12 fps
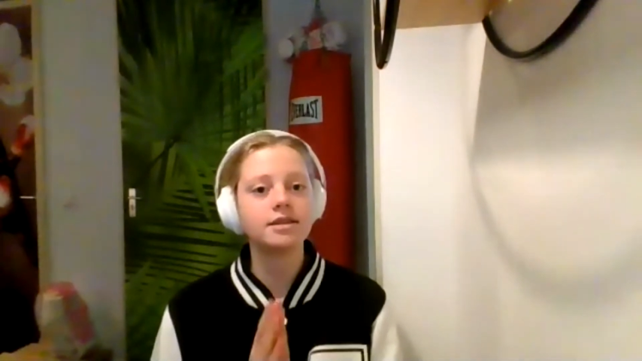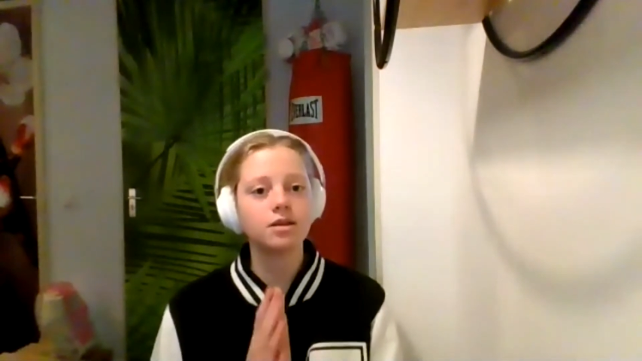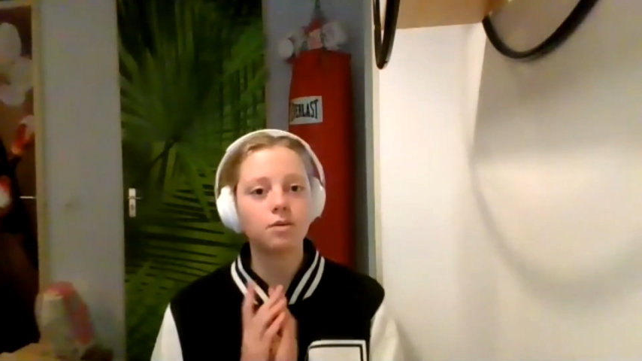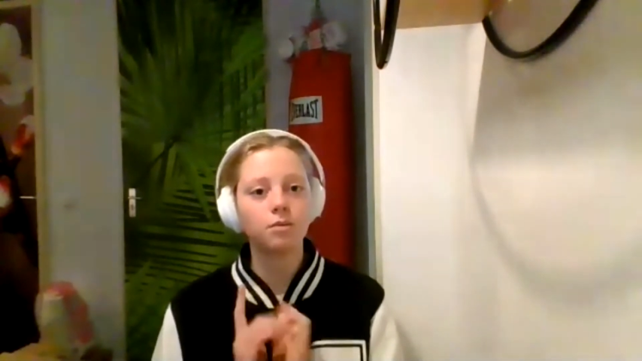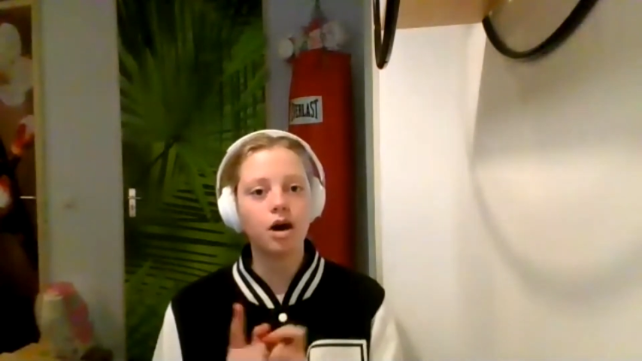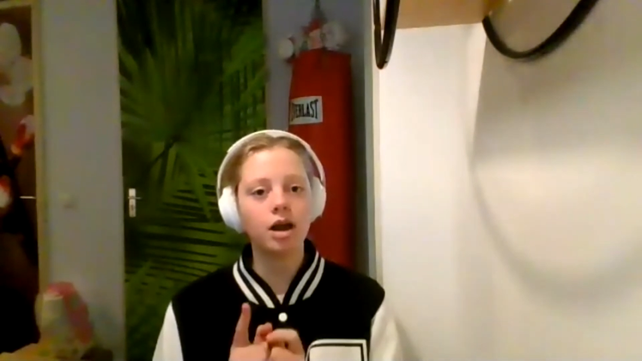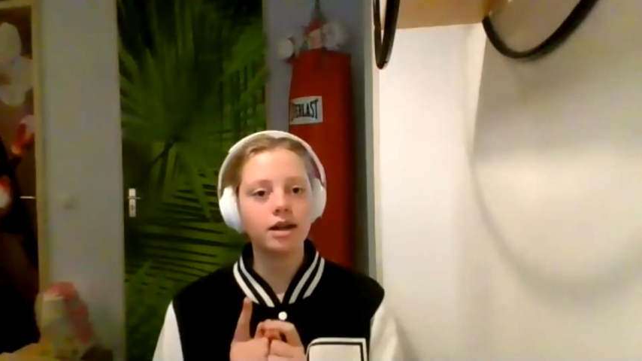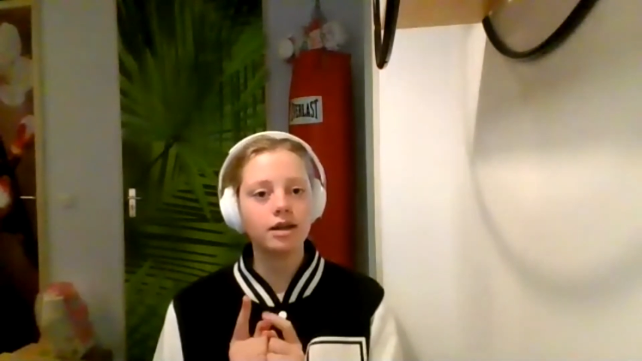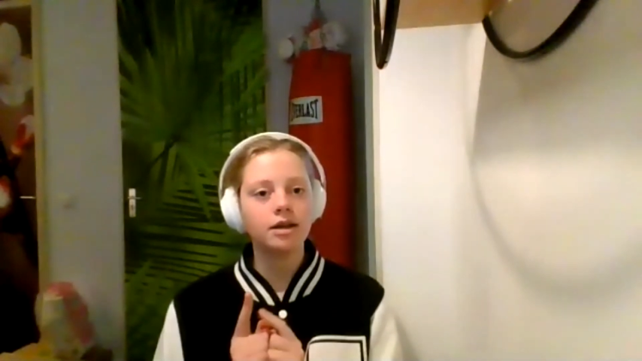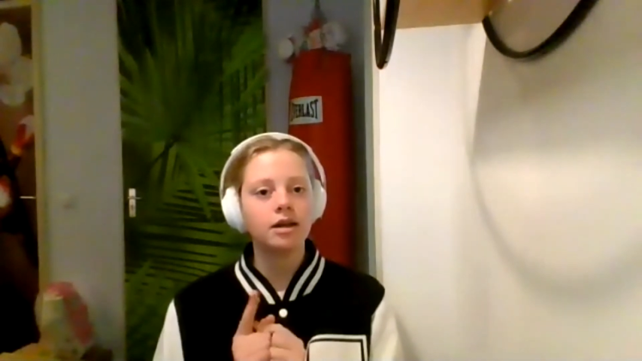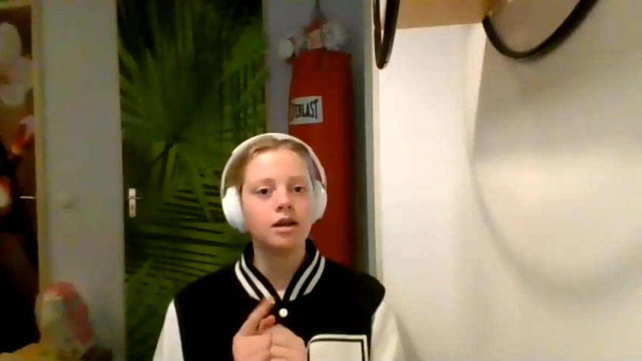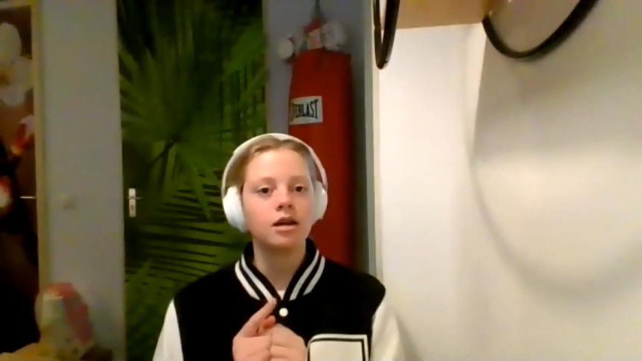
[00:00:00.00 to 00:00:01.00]
one
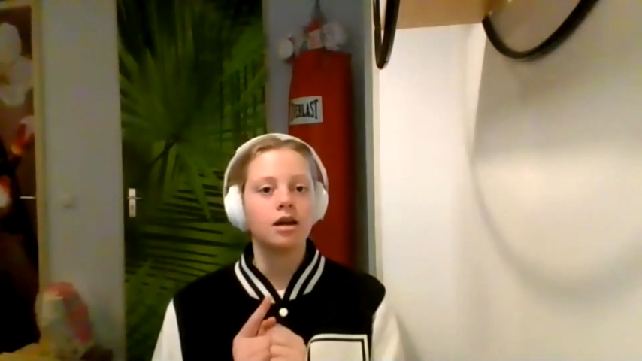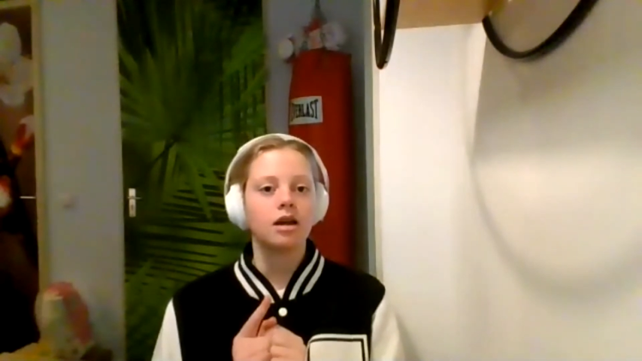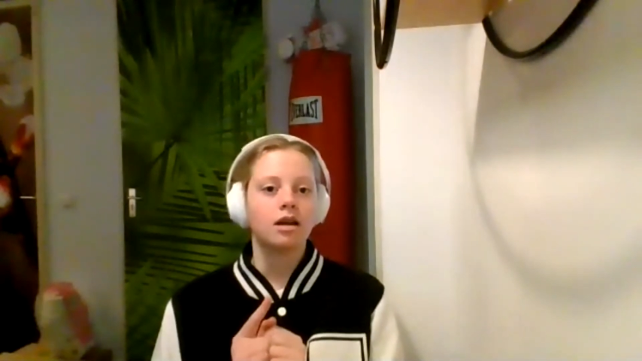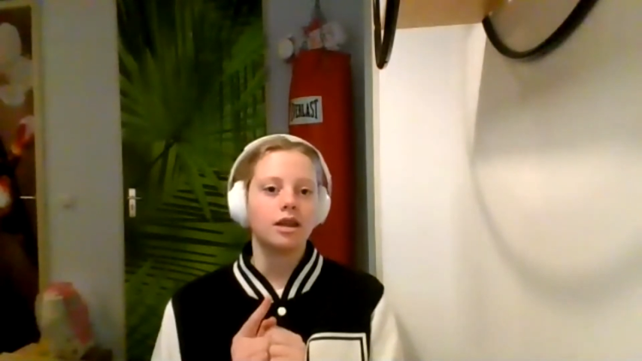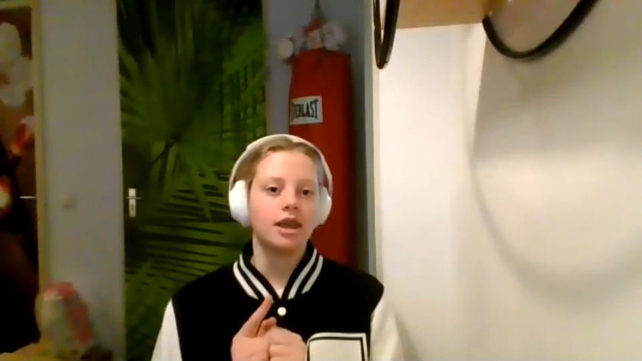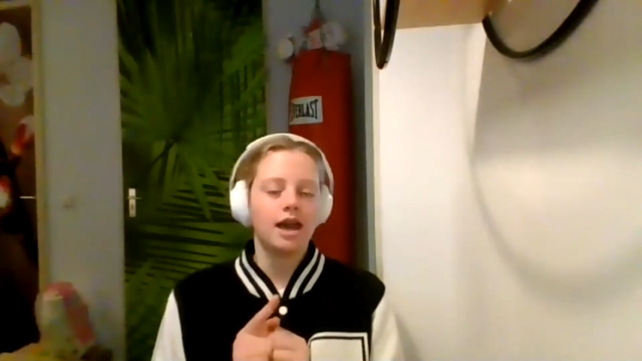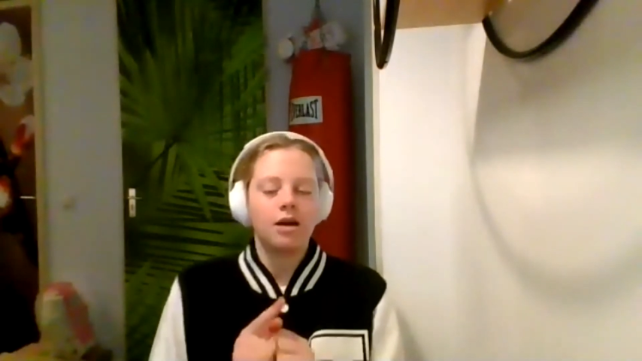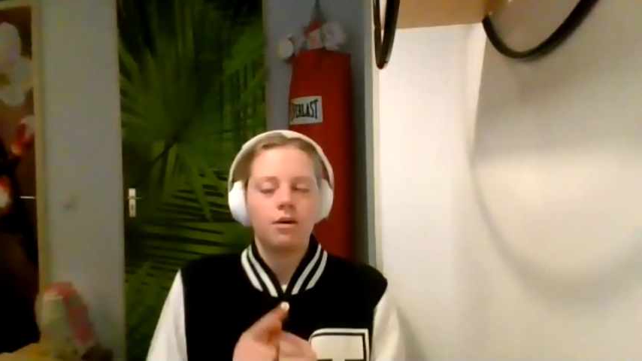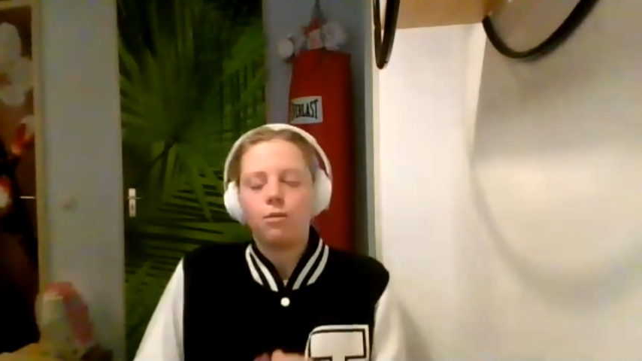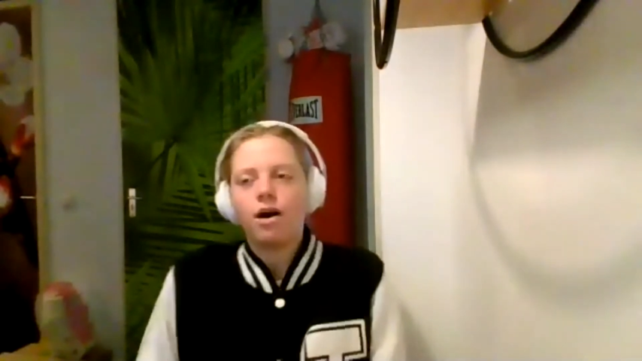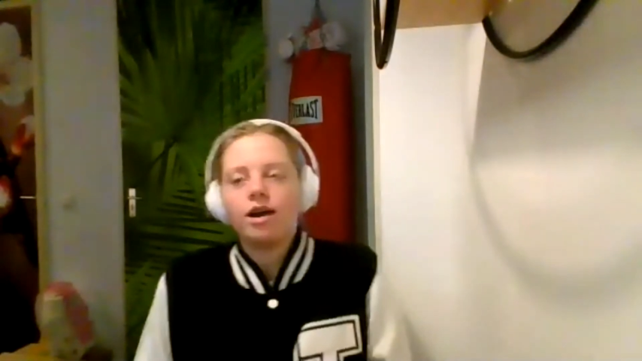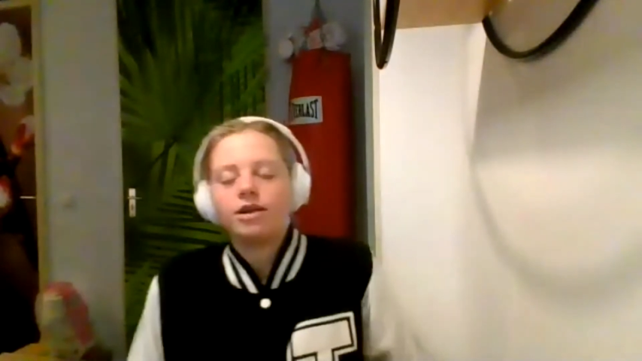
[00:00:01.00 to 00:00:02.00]

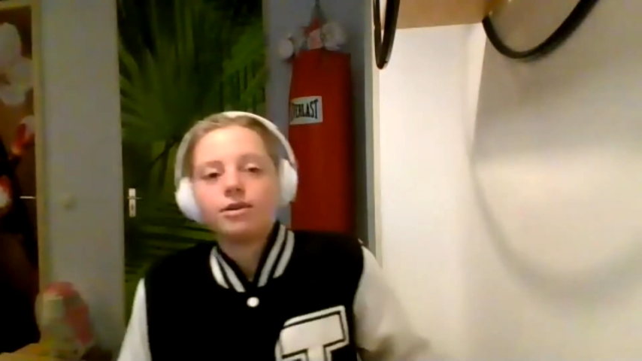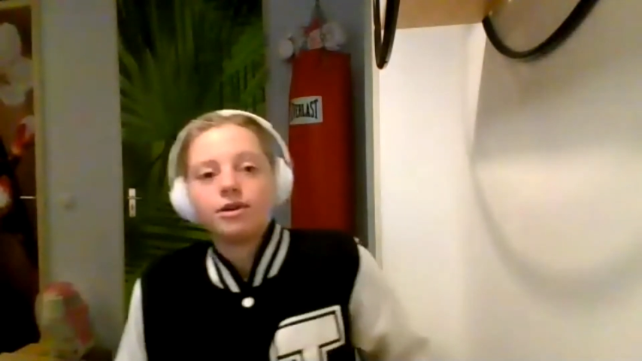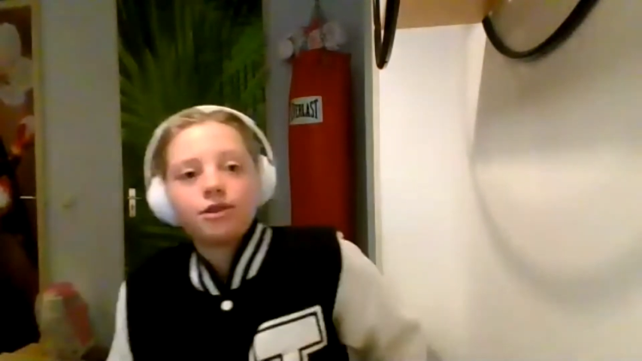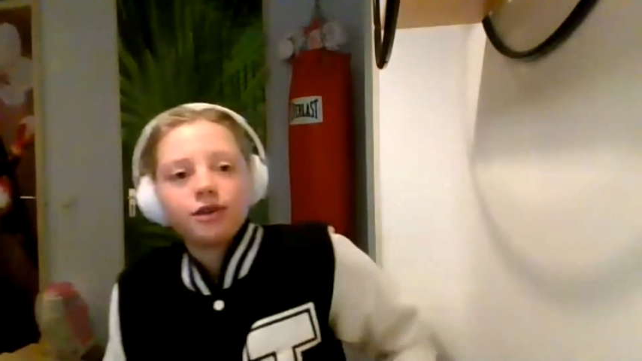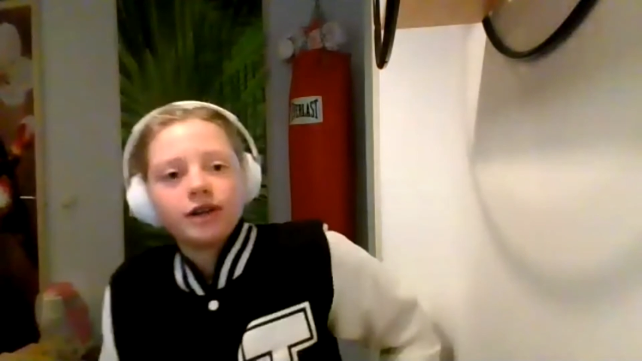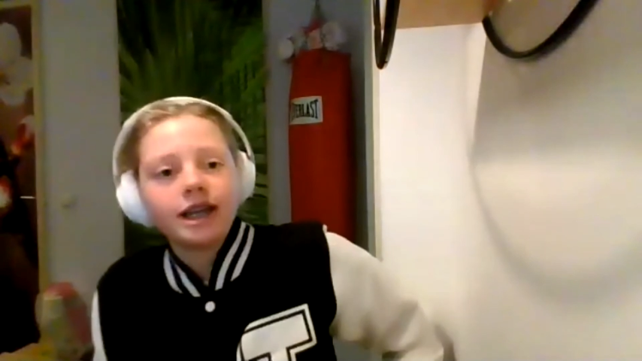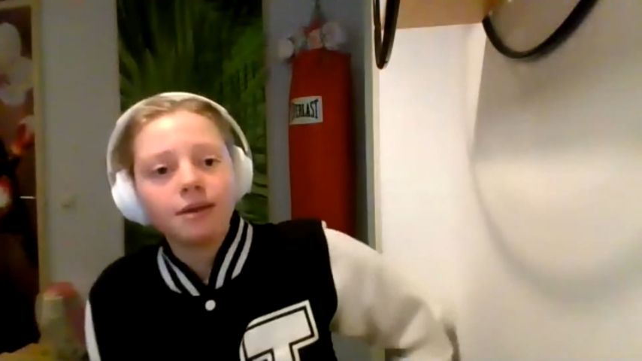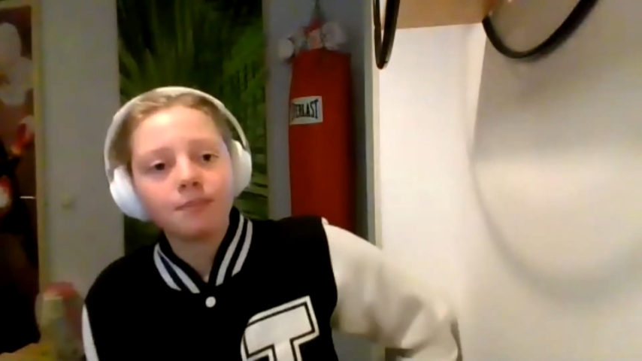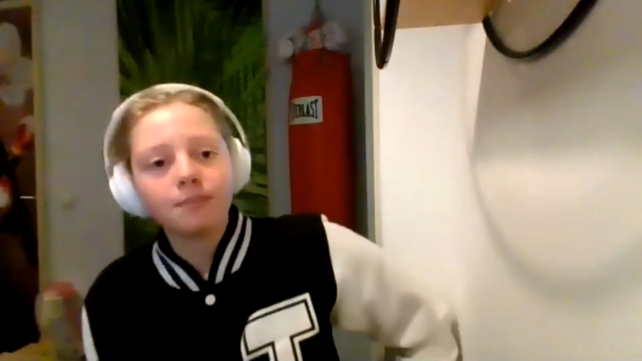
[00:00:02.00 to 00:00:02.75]
or three